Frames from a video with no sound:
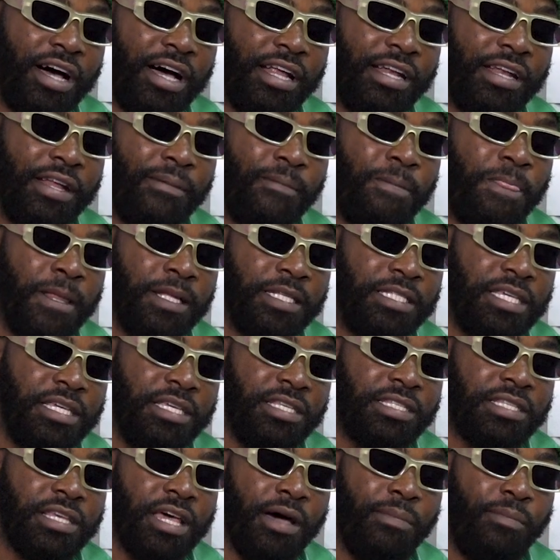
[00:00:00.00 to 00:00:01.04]
And
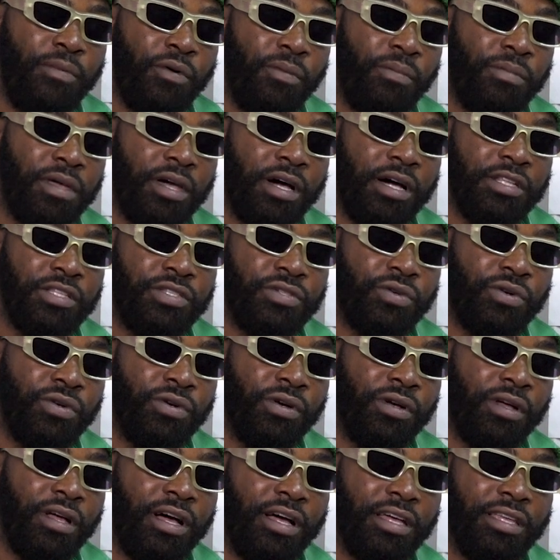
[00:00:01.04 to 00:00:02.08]
GCI put me on to
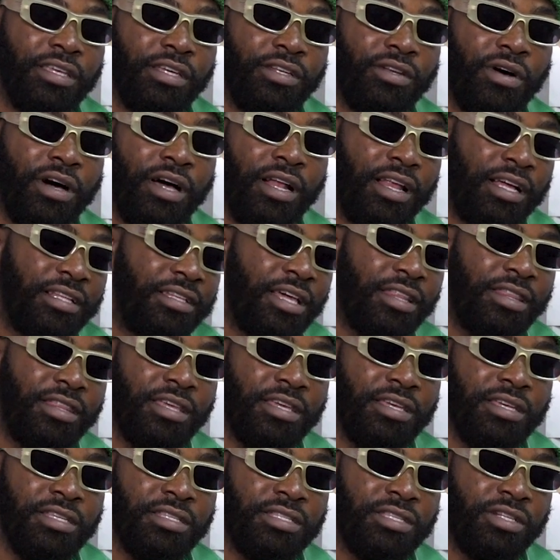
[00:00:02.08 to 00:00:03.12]
a lot of
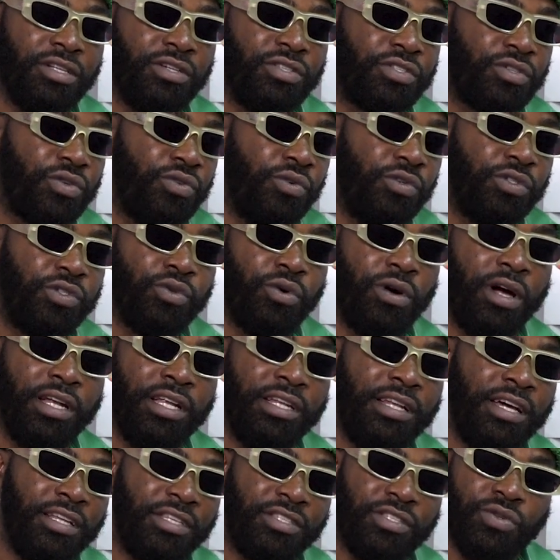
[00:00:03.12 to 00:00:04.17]
things. School tour. I did
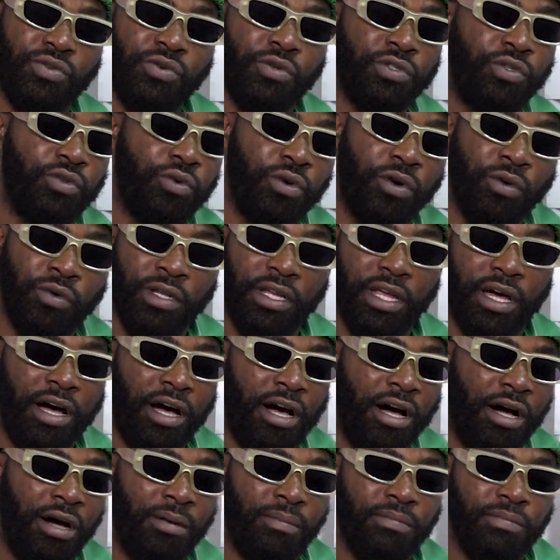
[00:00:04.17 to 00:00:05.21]
a school tour with
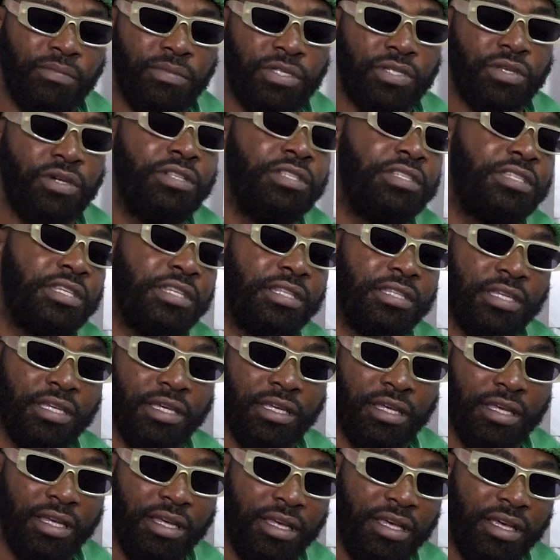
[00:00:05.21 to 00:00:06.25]
Sun City
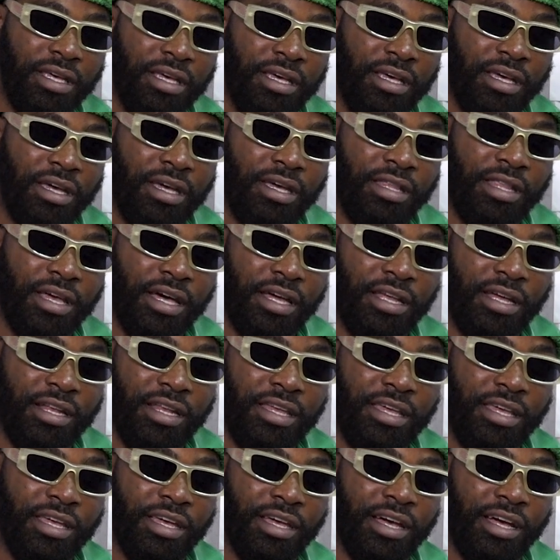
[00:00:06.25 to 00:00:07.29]
the other
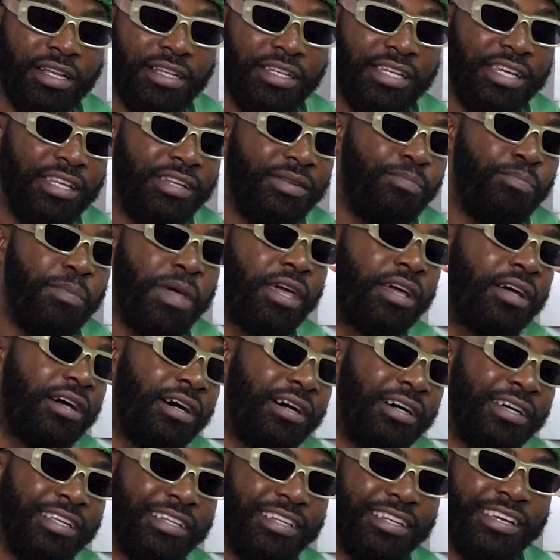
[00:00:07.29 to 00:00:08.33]
day. I did
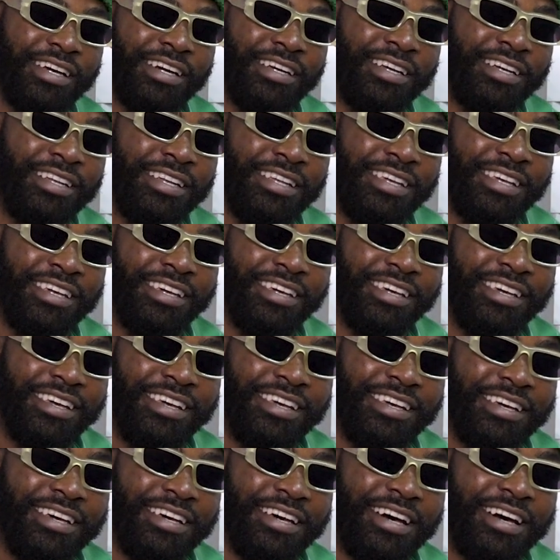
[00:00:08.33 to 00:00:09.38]
Mecca the other day
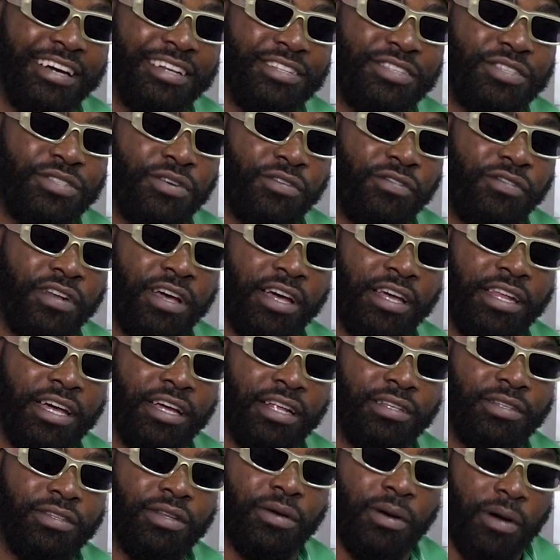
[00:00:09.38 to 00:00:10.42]
and stuff like
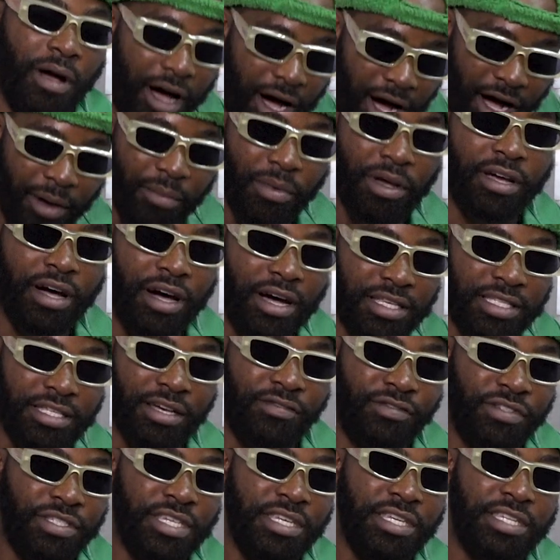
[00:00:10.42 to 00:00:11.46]
that, all because
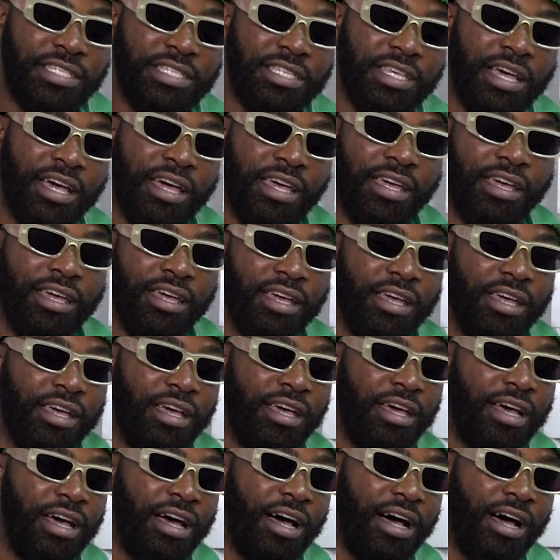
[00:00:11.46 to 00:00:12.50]
of GCI.
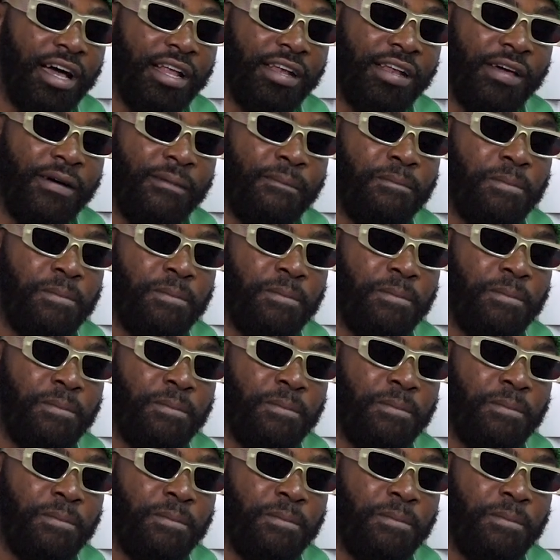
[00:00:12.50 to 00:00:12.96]
And